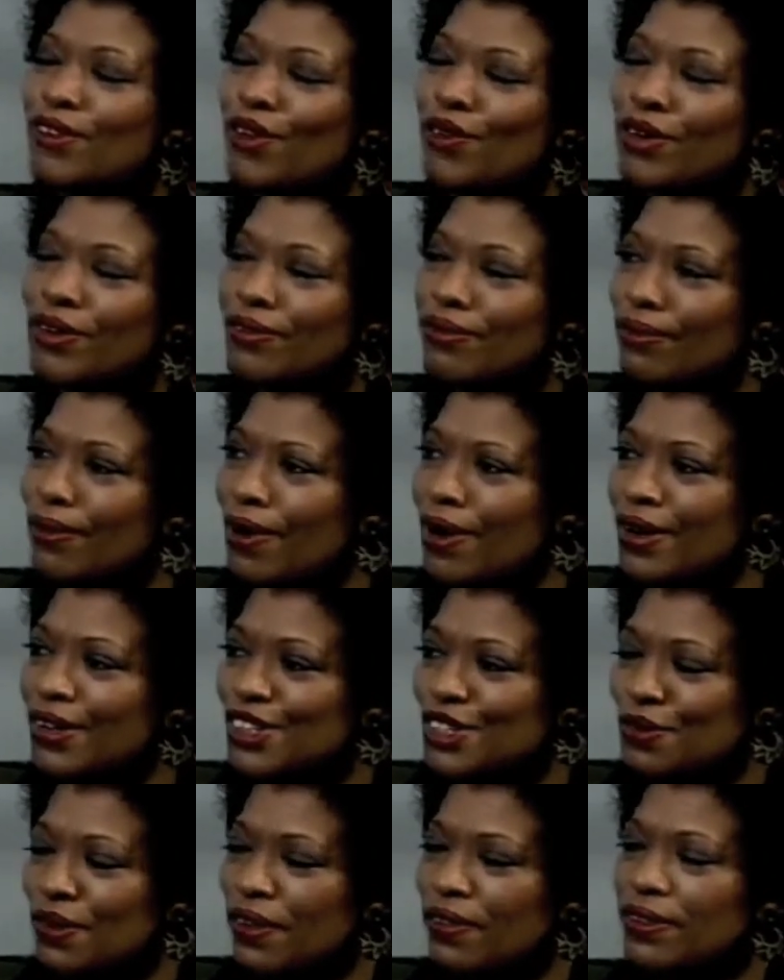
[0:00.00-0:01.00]
one walks
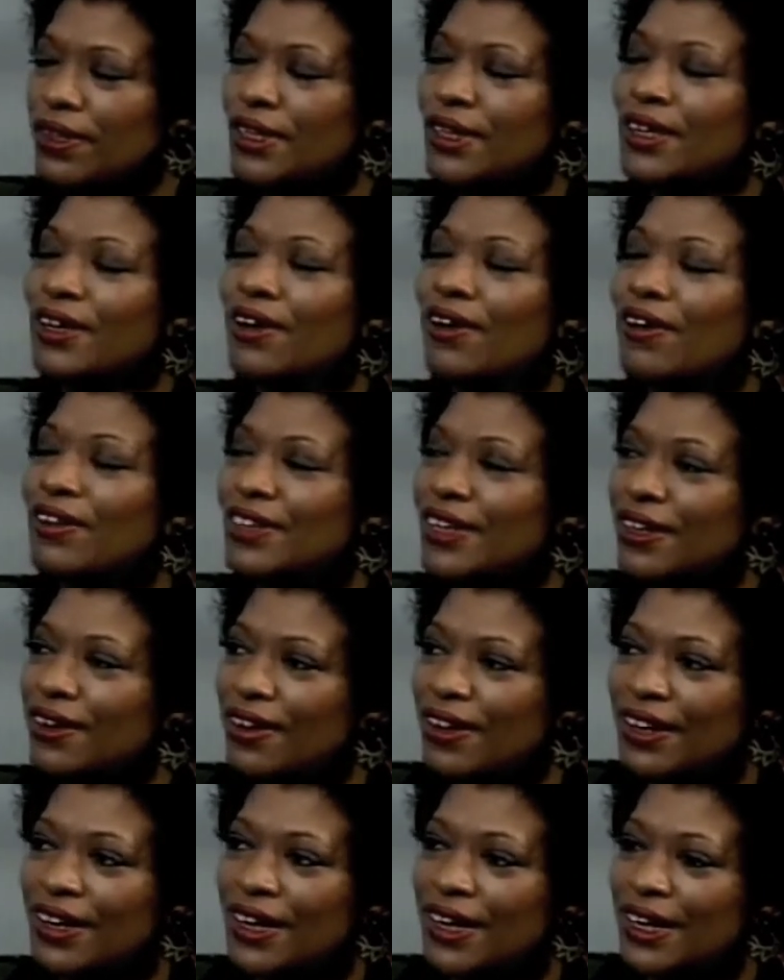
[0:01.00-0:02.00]
around thinking all day
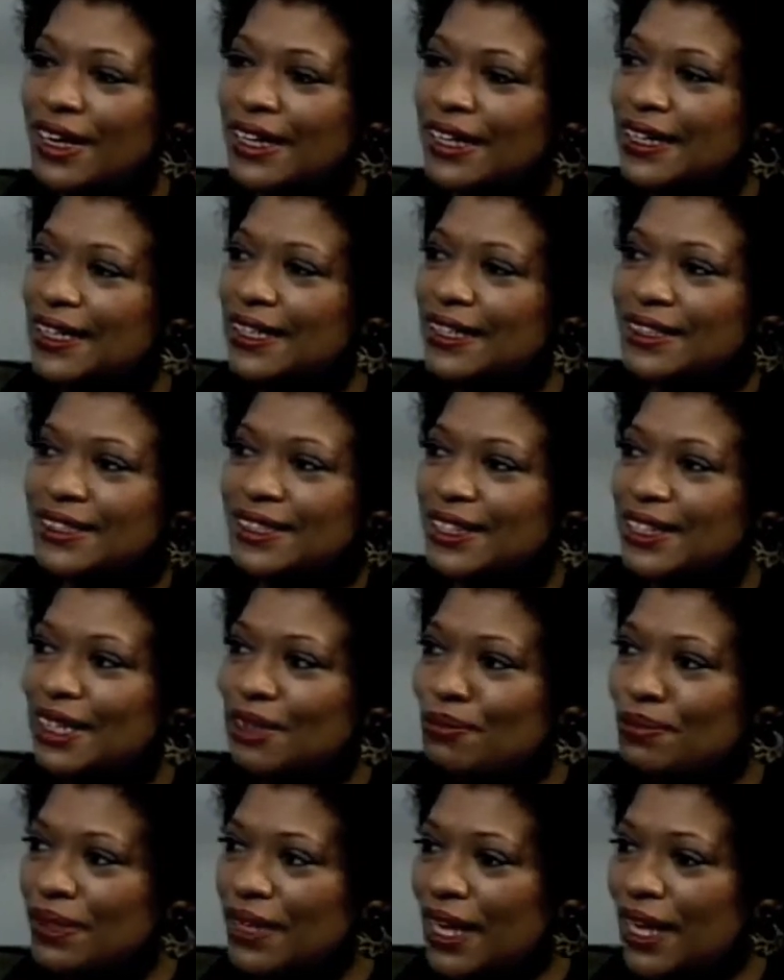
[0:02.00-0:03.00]
long, gee, I'm
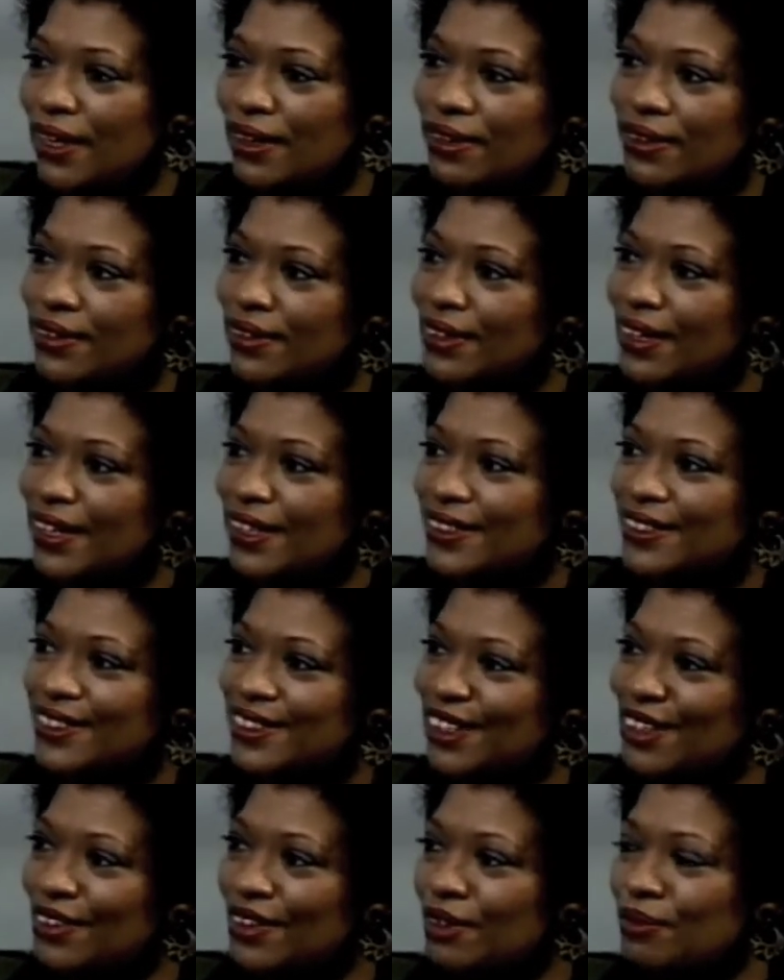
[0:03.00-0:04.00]
black, or gosh, you
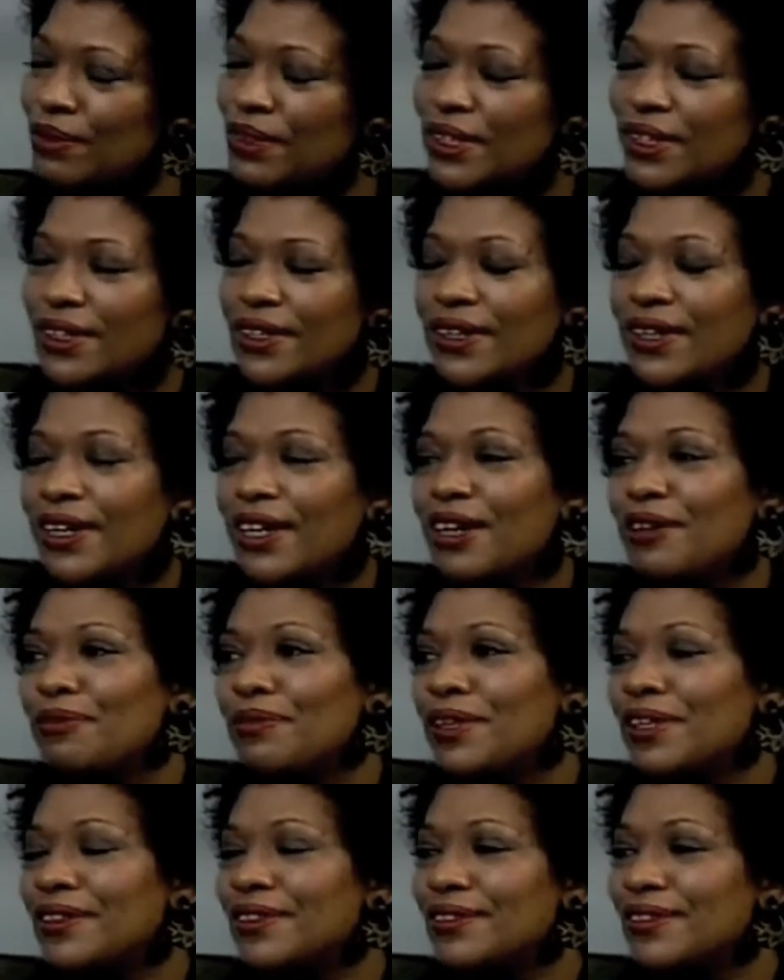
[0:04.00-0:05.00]
know,
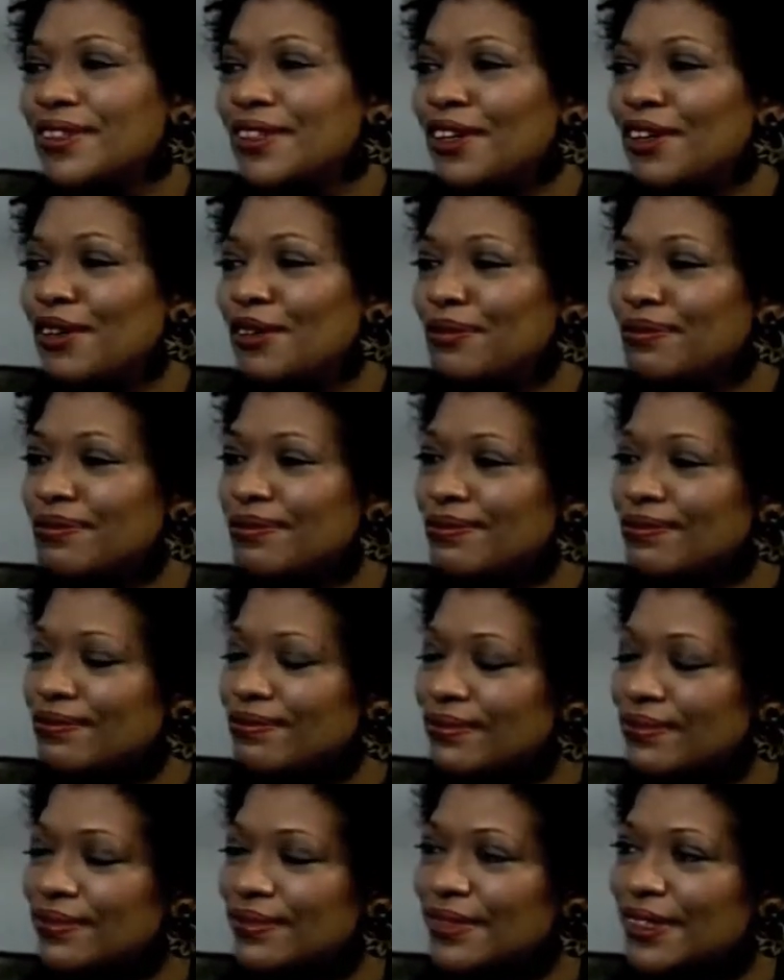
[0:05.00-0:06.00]
I'm you know,
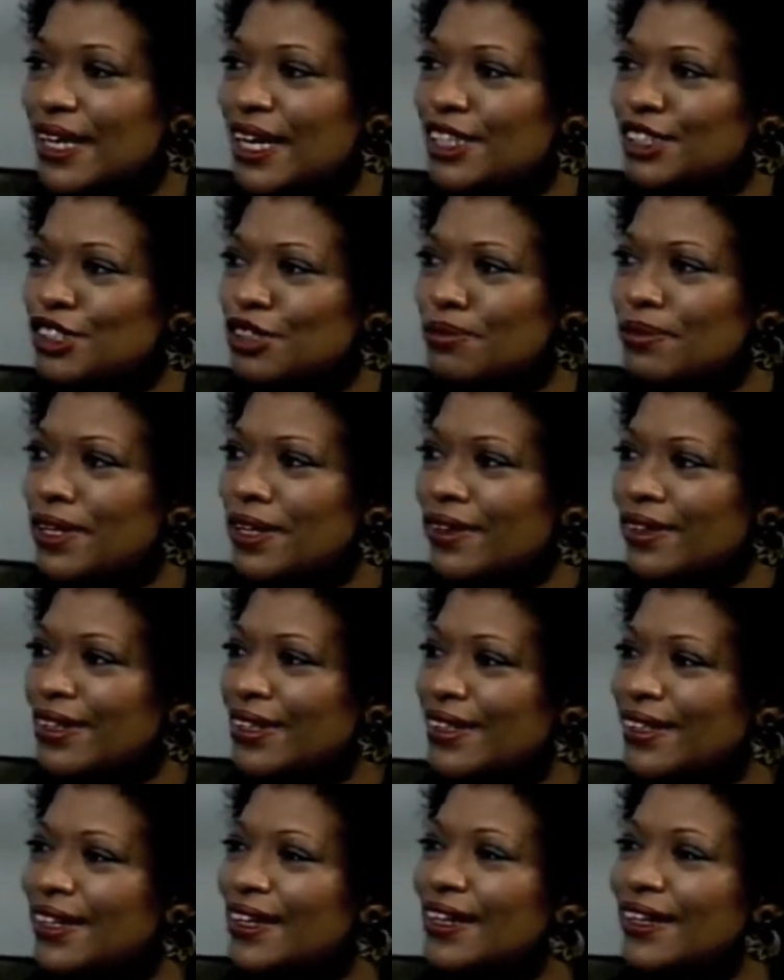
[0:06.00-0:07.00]
Asian American.